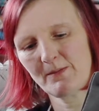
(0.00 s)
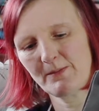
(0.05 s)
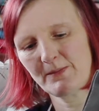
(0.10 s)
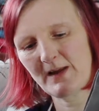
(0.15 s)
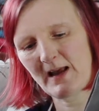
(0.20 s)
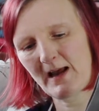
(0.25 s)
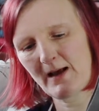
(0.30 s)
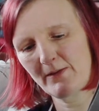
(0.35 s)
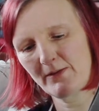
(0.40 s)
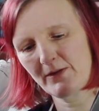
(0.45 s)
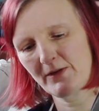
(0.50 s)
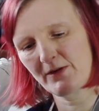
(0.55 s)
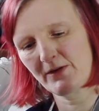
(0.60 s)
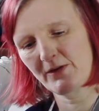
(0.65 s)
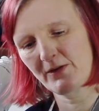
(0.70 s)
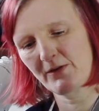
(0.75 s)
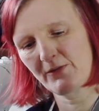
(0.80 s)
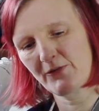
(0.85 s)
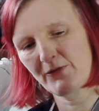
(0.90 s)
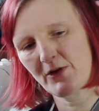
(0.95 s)
down
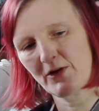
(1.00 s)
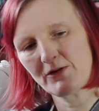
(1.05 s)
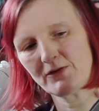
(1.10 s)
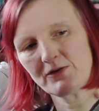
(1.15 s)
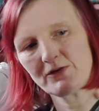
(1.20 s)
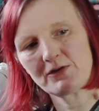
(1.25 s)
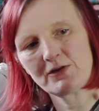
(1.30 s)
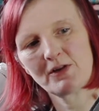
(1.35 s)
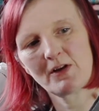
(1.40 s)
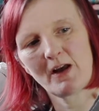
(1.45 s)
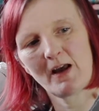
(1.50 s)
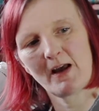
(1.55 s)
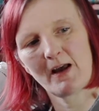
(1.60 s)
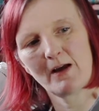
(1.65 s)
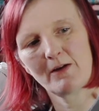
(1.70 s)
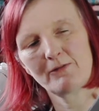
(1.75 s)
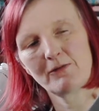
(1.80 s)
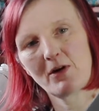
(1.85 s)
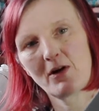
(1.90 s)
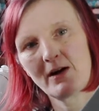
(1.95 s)
the front
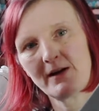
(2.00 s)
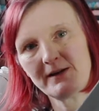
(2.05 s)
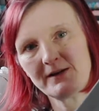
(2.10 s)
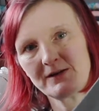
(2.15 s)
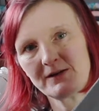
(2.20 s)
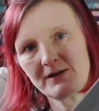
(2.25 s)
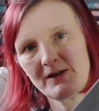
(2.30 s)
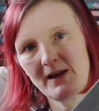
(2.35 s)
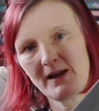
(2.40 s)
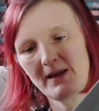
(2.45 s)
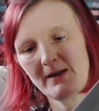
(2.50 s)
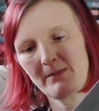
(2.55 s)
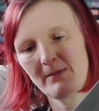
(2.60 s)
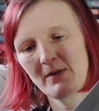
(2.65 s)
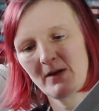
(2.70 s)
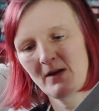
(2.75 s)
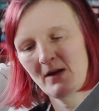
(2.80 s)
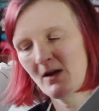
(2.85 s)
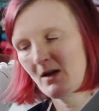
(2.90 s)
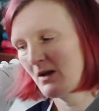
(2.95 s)
rise seam.
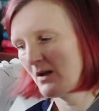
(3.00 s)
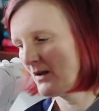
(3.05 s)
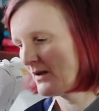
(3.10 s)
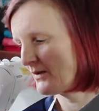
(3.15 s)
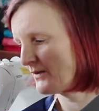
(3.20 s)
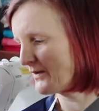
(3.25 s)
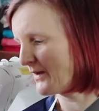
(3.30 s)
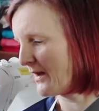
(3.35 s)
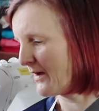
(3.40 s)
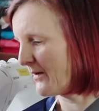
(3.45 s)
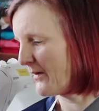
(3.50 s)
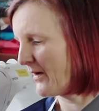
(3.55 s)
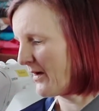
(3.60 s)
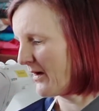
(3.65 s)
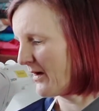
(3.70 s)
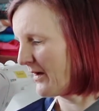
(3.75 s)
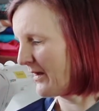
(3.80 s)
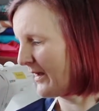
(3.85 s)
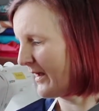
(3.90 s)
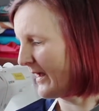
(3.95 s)
So
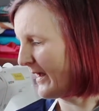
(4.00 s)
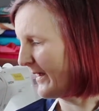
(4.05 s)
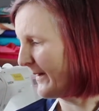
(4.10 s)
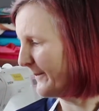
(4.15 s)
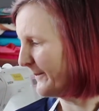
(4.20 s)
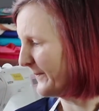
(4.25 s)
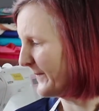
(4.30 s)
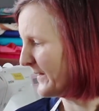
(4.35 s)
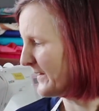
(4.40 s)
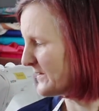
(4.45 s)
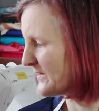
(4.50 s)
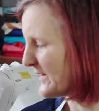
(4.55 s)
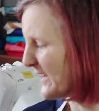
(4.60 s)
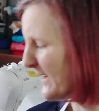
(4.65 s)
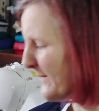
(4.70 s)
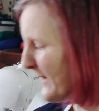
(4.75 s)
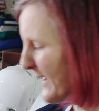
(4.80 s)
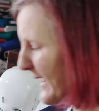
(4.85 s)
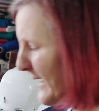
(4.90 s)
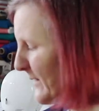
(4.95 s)
the
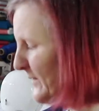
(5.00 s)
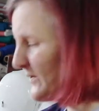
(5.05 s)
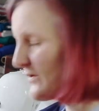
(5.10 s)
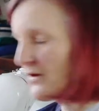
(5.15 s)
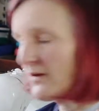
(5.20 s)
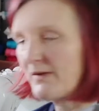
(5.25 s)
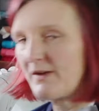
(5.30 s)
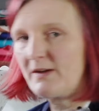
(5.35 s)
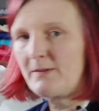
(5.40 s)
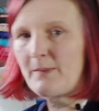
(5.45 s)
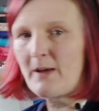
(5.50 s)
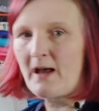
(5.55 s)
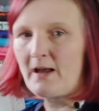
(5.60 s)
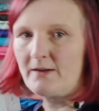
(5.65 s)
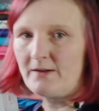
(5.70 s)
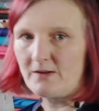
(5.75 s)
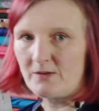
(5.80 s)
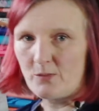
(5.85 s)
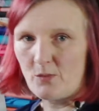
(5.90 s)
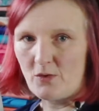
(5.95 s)
seam allowance on this
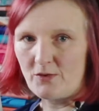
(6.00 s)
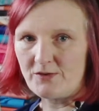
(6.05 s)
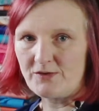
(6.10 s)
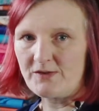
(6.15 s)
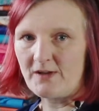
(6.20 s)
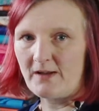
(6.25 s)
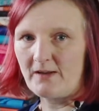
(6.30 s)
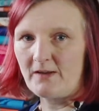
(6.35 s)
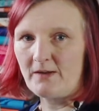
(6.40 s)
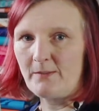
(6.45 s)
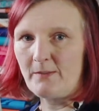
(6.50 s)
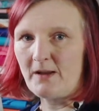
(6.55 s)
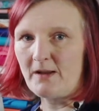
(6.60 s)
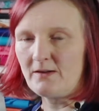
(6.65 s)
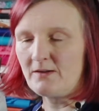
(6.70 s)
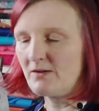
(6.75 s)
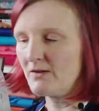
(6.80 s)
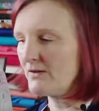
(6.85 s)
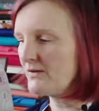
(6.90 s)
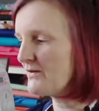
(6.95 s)
pattern is 1
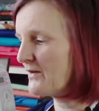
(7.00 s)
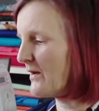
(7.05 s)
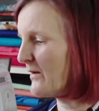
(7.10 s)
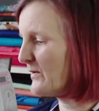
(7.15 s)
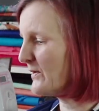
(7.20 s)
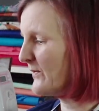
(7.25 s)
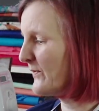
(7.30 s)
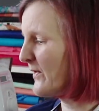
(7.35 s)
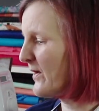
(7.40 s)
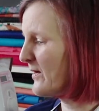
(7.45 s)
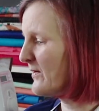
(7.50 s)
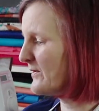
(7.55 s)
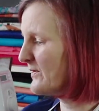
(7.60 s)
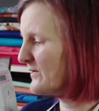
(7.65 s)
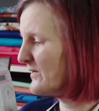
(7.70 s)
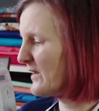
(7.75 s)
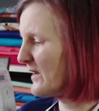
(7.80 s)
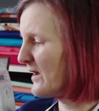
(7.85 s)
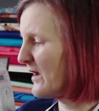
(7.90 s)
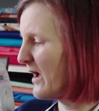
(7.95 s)
centimetre. So as far
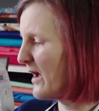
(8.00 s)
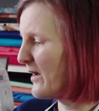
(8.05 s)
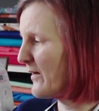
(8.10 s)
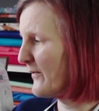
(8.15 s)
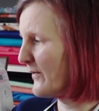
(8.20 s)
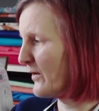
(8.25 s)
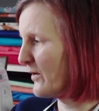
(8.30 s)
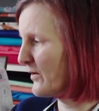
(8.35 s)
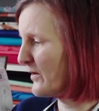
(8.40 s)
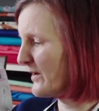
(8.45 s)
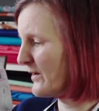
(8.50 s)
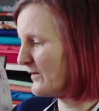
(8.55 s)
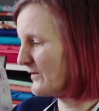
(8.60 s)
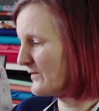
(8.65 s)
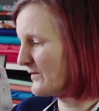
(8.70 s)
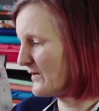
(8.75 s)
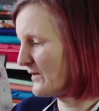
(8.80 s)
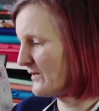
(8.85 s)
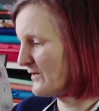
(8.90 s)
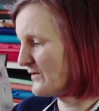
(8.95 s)
as the overlock
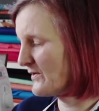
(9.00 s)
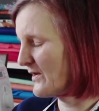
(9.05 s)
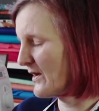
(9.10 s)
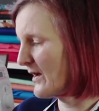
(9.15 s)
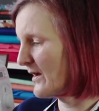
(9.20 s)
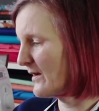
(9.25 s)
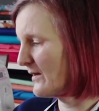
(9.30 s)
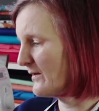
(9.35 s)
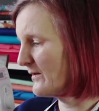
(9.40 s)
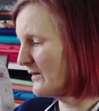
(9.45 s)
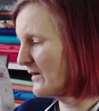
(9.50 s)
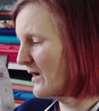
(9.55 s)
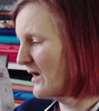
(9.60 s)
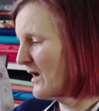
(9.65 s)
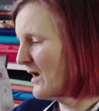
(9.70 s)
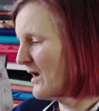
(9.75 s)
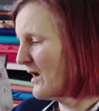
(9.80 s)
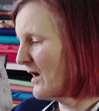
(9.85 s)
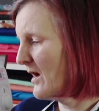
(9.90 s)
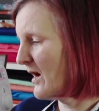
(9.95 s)
is concerned,
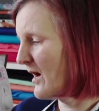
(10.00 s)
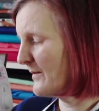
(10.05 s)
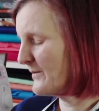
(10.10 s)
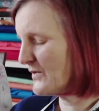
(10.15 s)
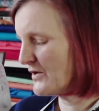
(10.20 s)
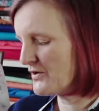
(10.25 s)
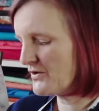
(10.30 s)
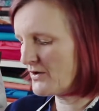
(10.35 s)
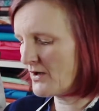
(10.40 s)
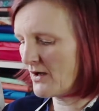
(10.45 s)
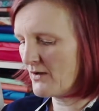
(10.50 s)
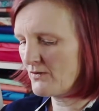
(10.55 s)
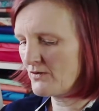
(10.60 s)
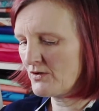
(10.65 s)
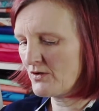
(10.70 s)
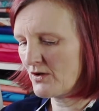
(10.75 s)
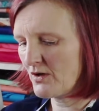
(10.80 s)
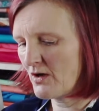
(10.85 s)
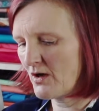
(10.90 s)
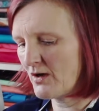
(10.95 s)
I'm just going
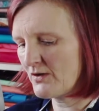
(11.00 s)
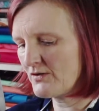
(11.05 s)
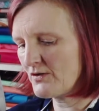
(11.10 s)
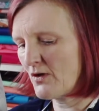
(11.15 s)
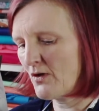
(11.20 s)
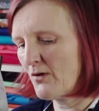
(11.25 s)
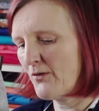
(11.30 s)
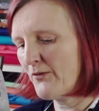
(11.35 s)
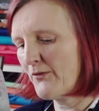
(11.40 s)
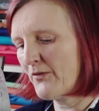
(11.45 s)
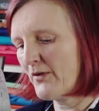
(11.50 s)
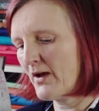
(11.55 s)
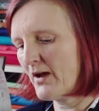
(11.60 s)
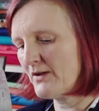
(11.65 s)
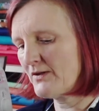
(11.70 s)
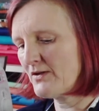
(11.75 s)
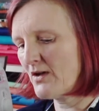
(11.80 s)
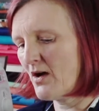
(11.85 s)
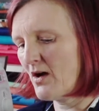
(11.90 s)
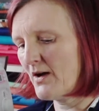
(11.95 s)
to cut off a
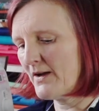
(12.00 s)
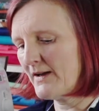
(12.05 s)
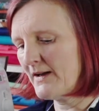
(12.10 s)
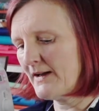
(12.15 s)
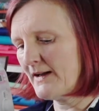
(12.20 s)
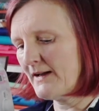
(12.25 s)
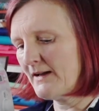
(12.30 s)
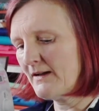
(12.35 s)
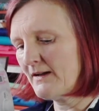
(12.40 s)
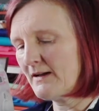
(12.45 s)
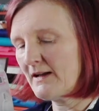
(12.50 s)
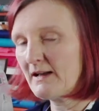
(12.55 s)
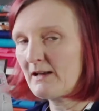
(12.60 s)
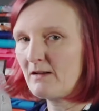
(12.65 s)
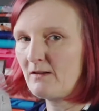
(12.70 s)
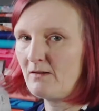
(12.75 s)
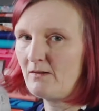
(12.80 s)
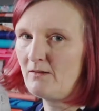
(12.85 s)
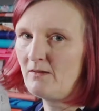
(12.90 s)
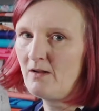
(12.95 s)
tiny
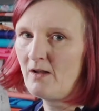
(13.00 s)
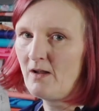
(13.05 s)
little